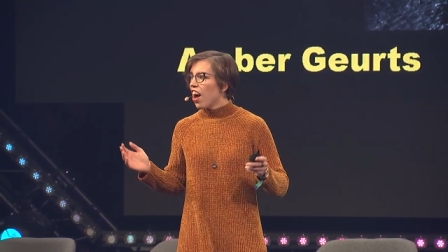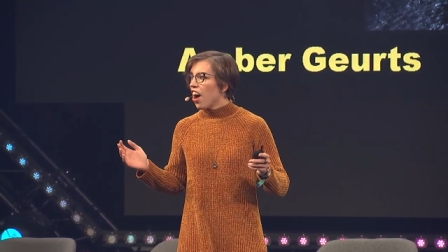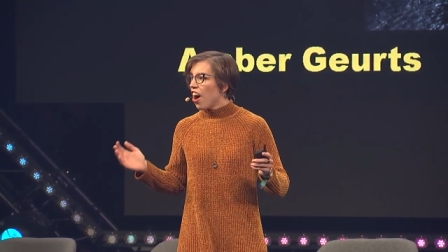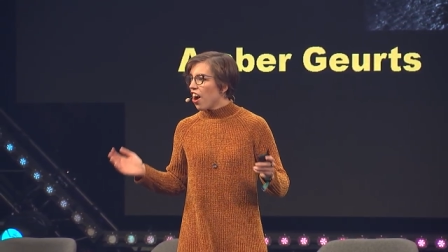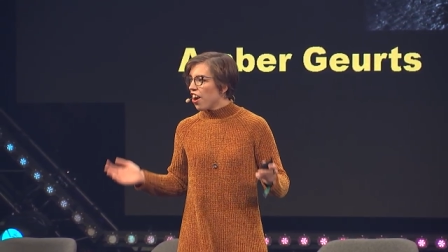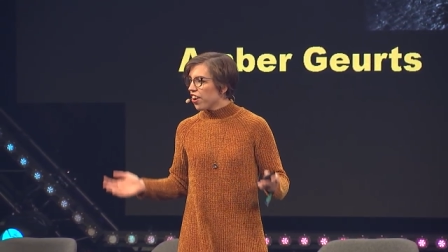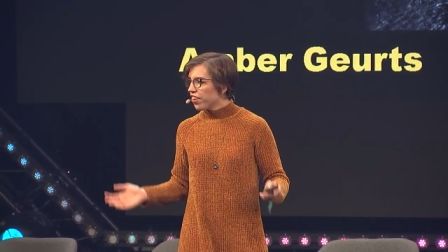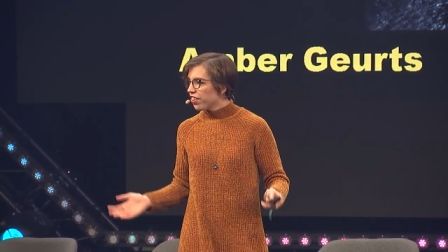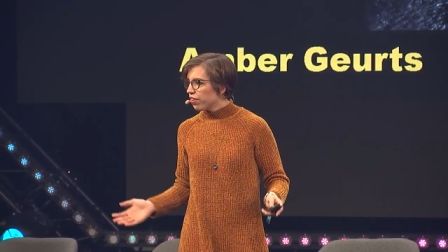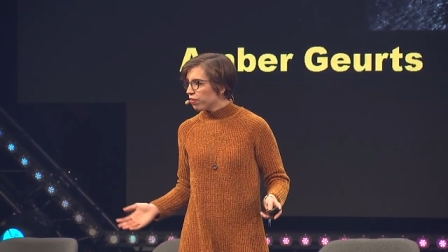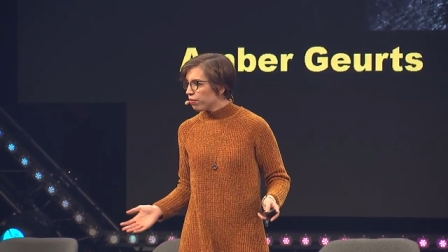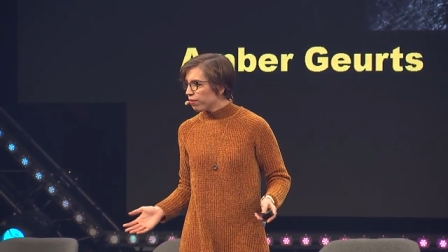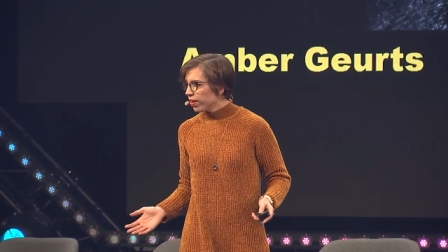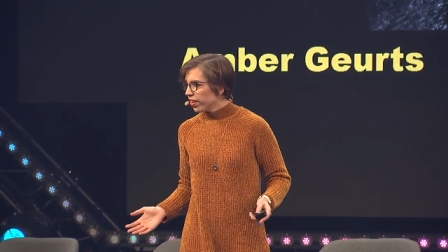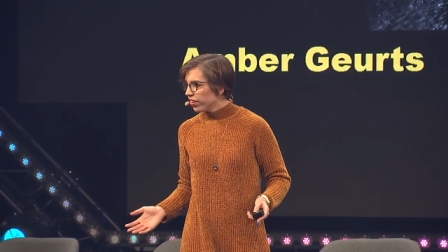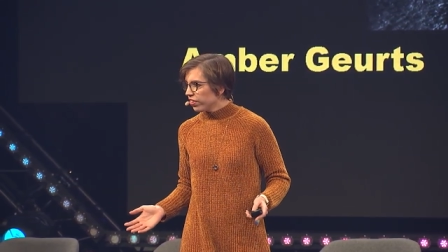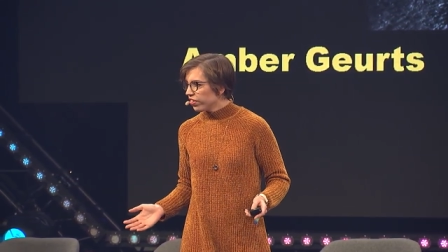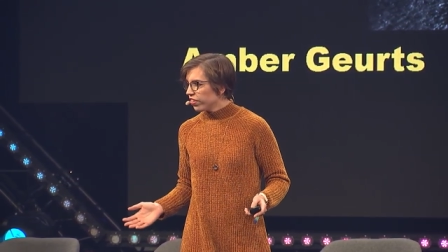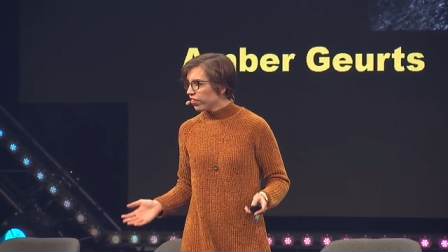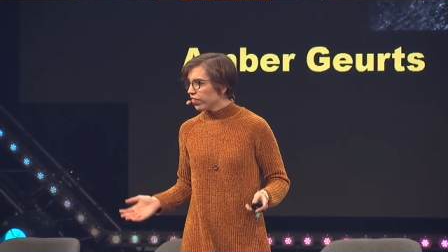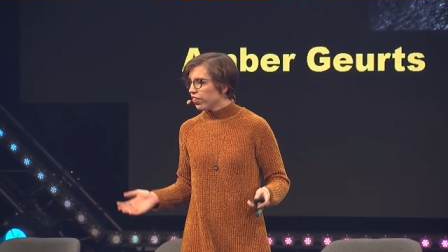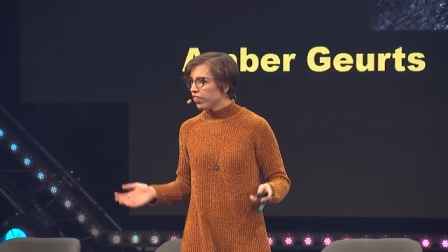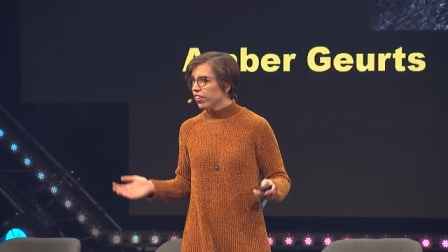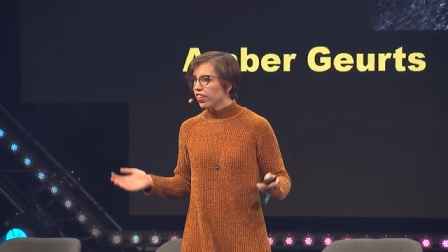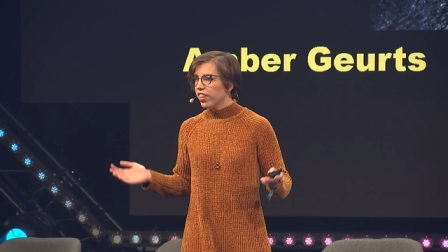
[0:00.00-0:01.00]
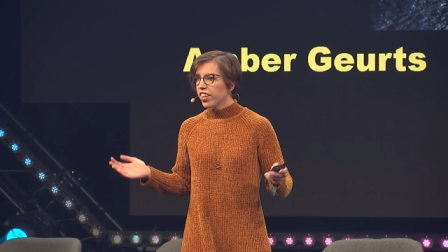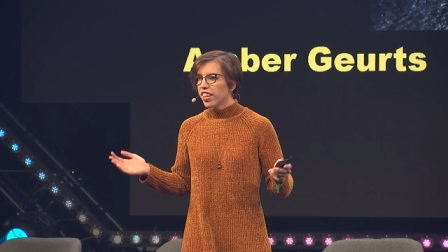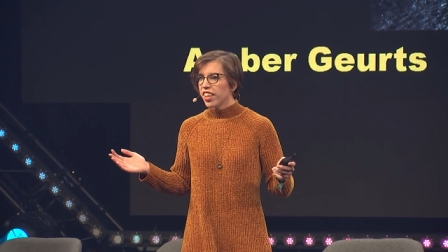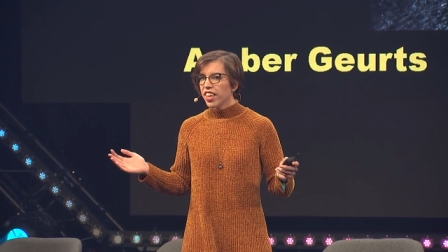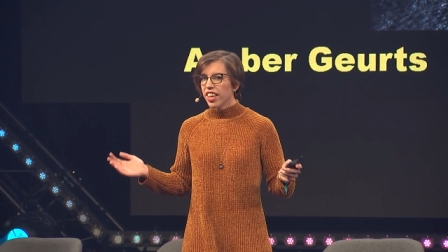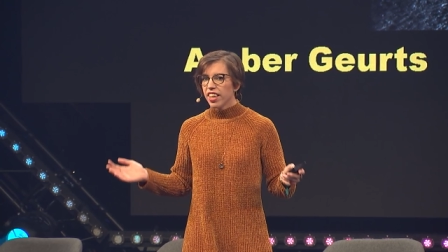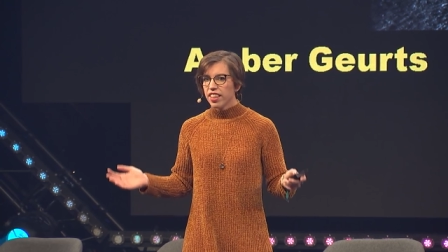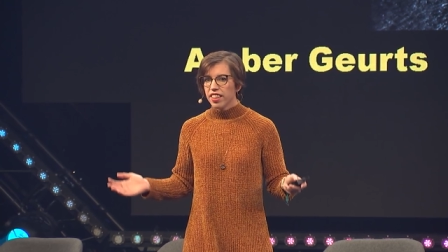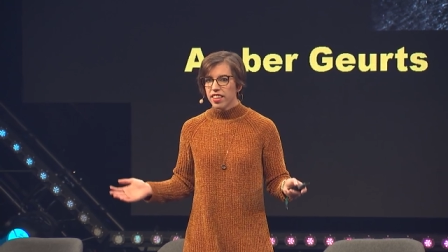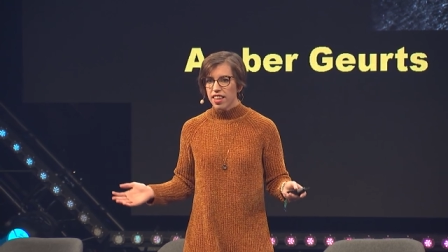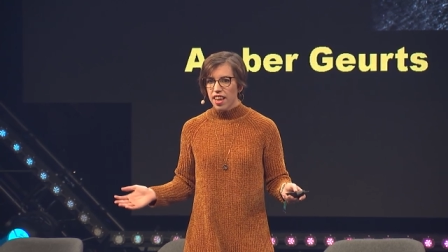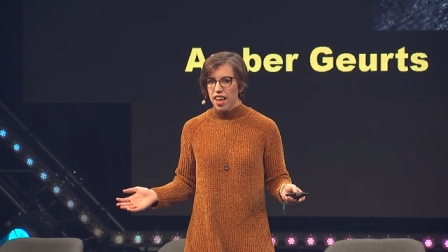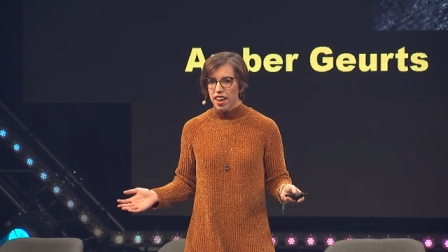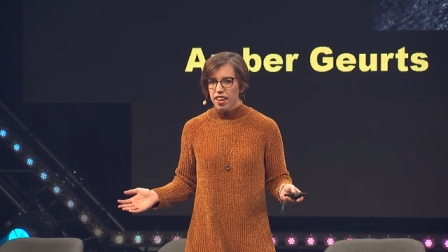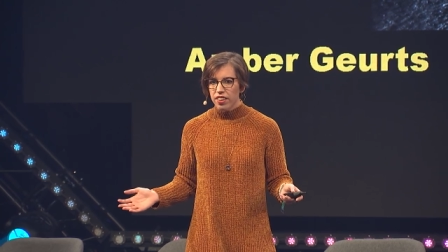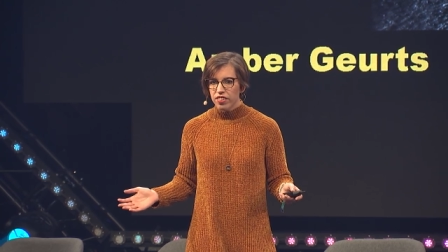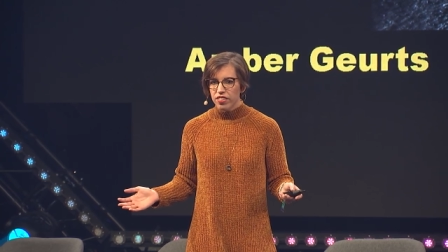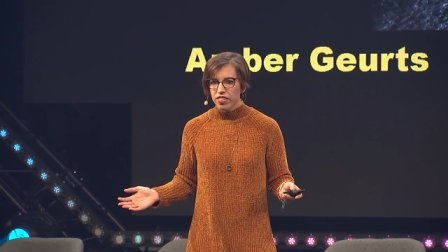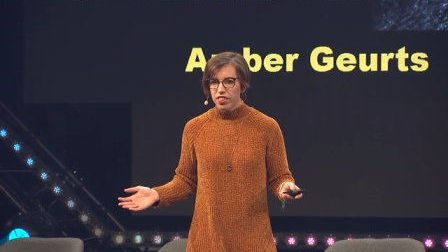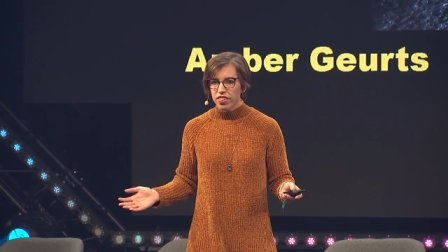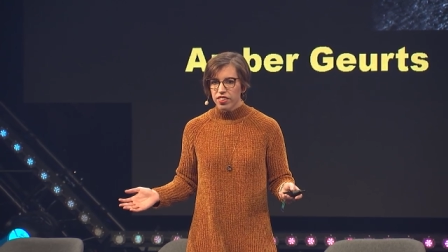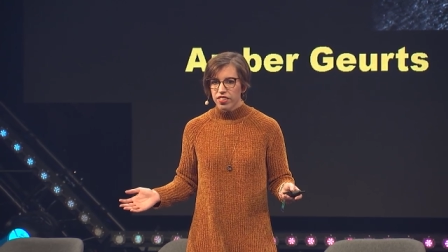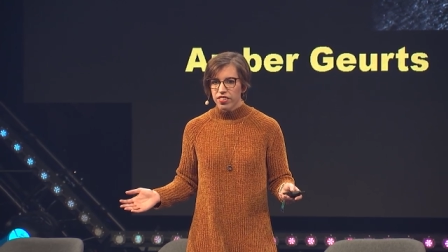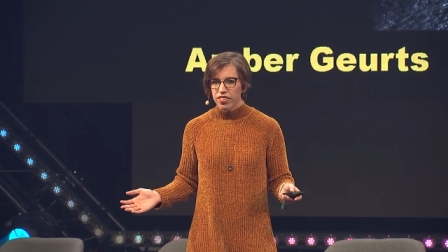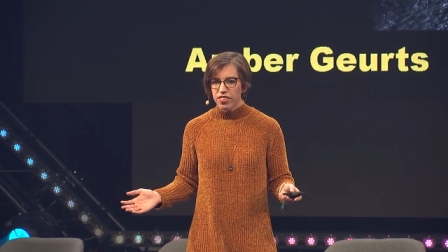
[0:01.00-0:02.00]
artificial
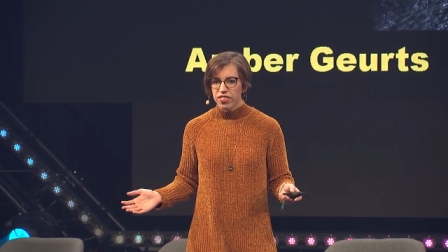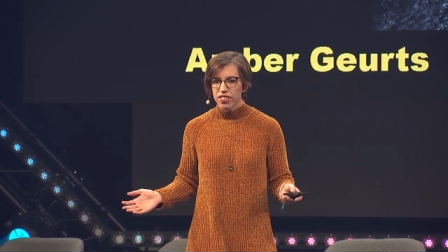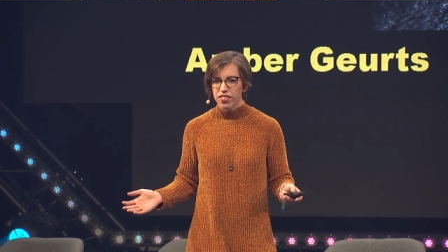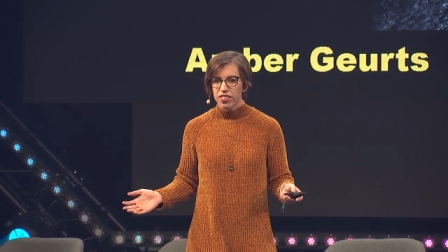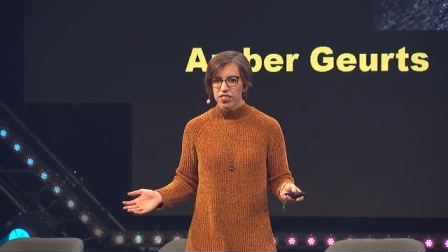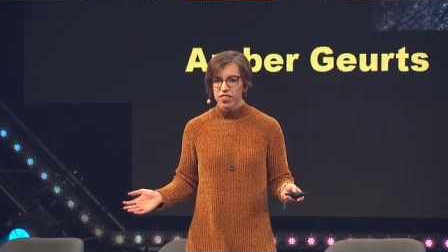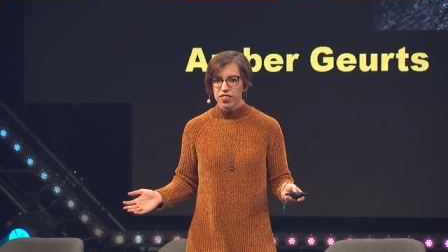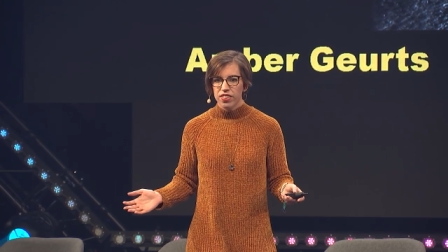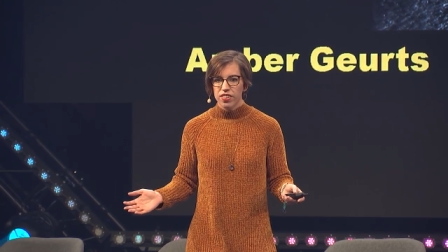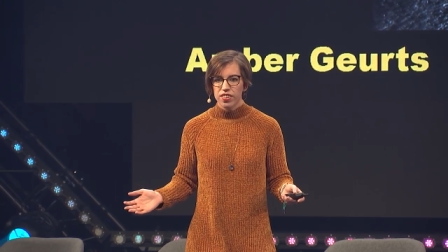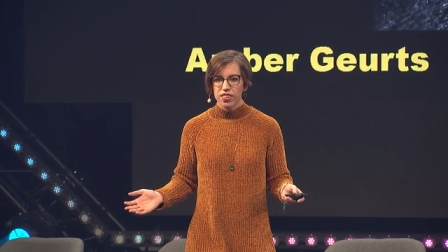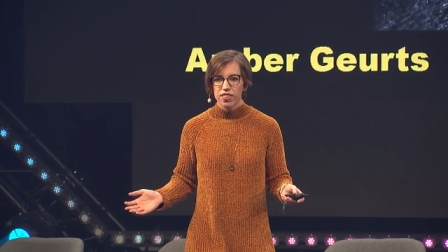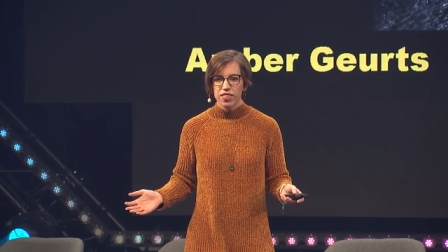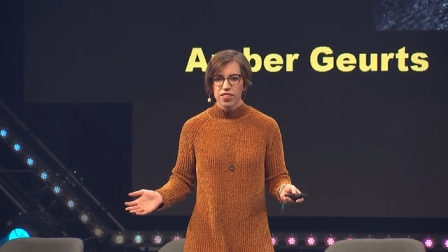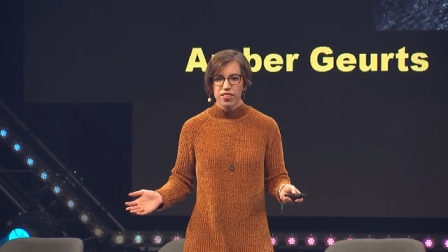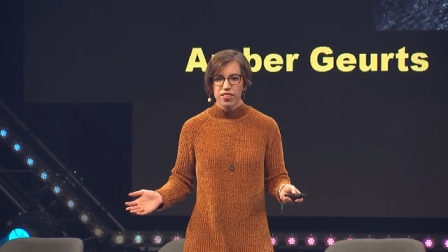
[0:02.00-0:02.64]
intelligence?